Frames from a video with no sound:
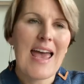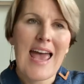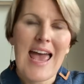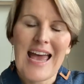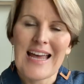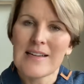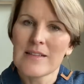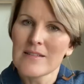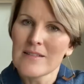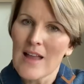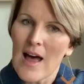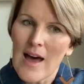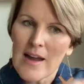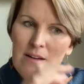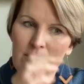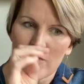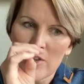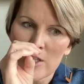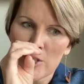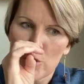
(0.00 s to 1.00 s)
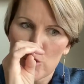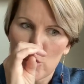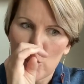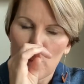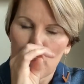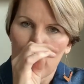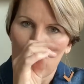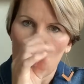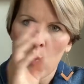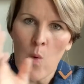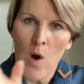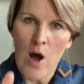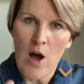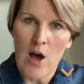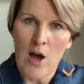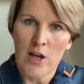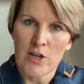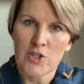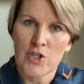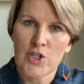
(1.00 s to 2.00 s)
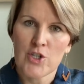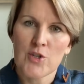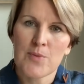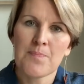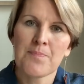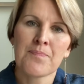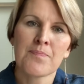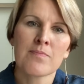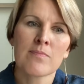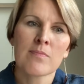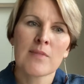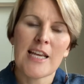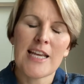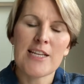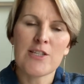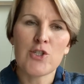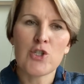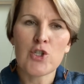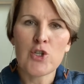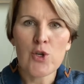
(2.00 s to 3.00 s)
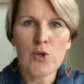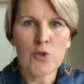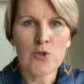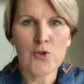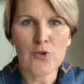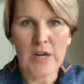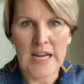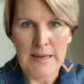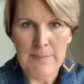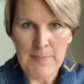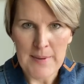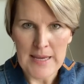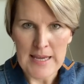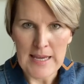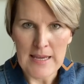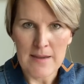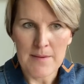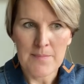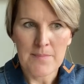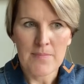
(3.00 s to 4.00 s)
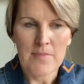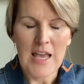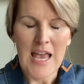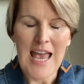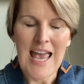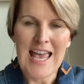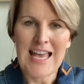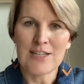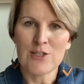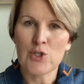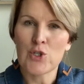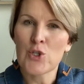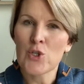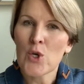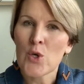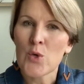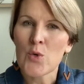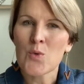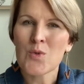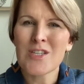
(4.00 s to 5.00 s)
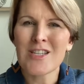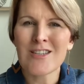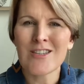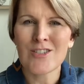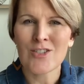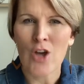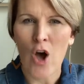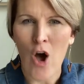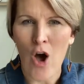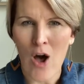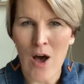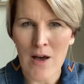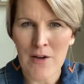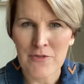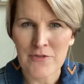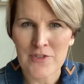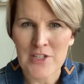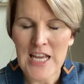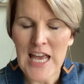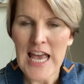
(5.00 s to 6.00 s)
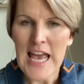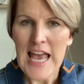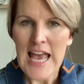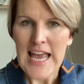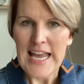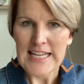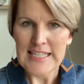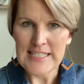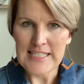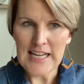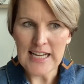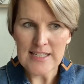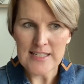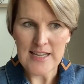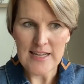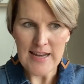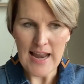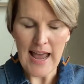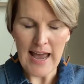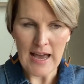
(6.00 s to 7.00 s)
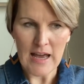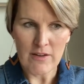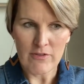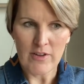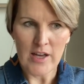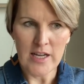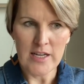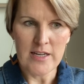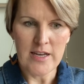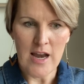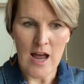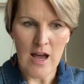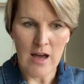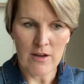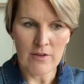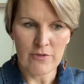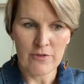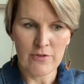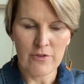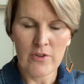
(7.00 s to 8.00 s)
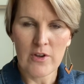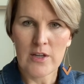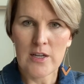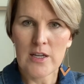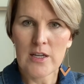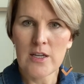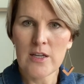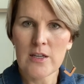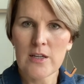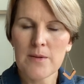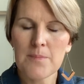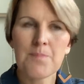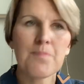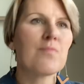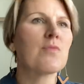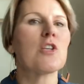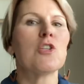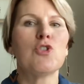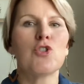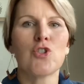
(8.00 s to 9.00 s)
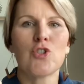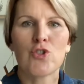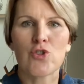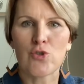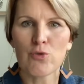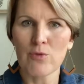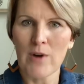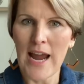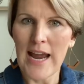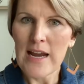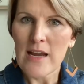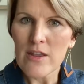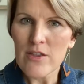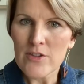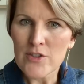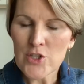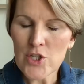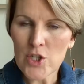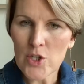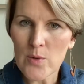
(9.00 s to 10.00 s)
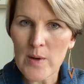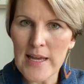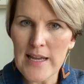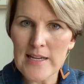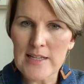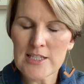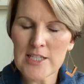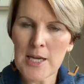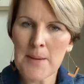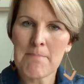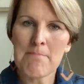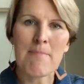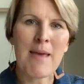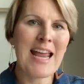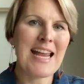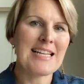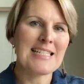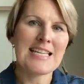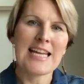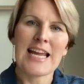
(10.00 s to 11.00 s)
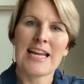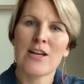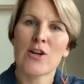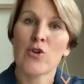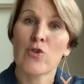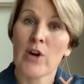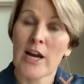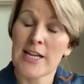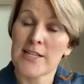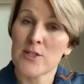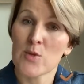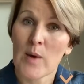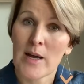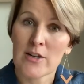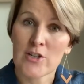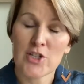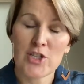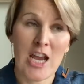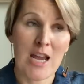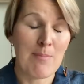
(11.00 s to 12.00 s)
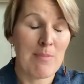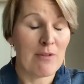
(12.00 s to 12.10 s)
And a lot of the super wash is too drapey and too soft. It doesn't have enough strength to it to maintain a great sweater shape.